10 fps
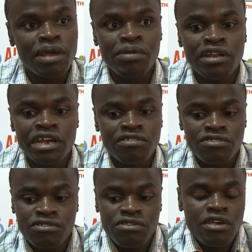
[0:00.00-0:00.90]
I mean,
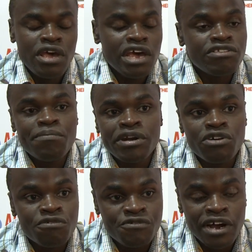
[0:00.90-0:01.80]
it's a
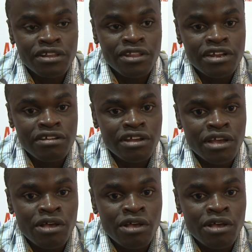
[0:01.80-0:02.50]
matter of fact that